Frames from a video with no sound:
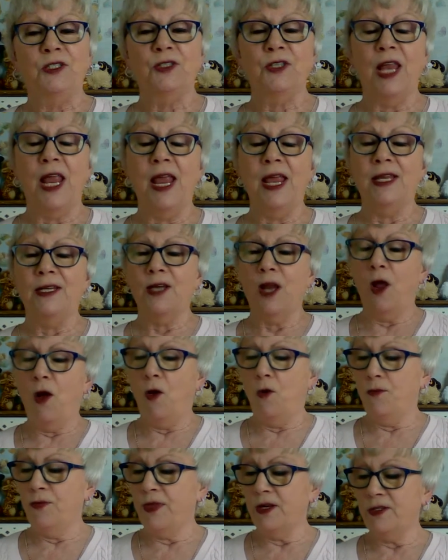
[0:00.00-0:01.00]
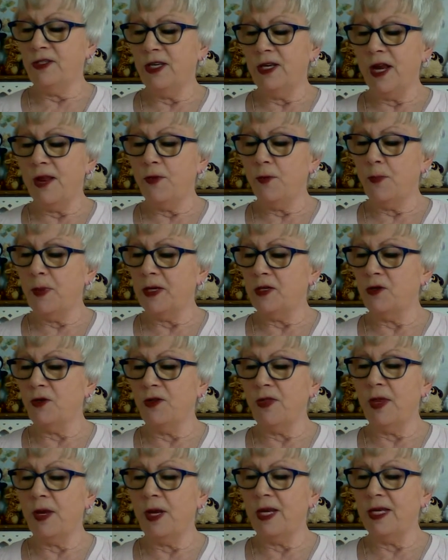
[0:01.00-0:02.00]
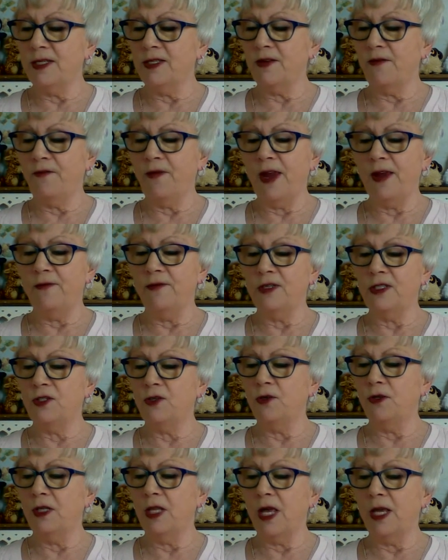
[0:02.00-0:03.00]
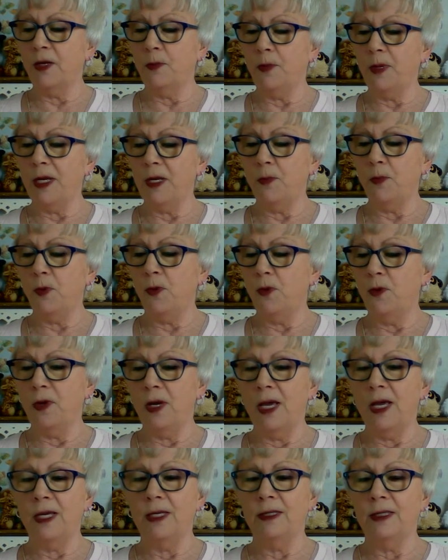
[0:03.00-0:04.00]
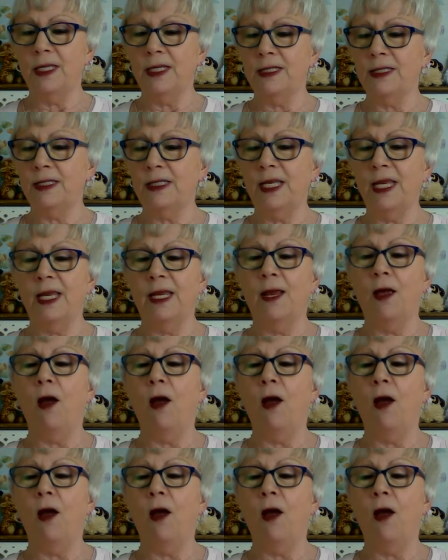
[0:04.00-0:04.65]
And there's another picture that is a favorite to a lot of people. Let's see.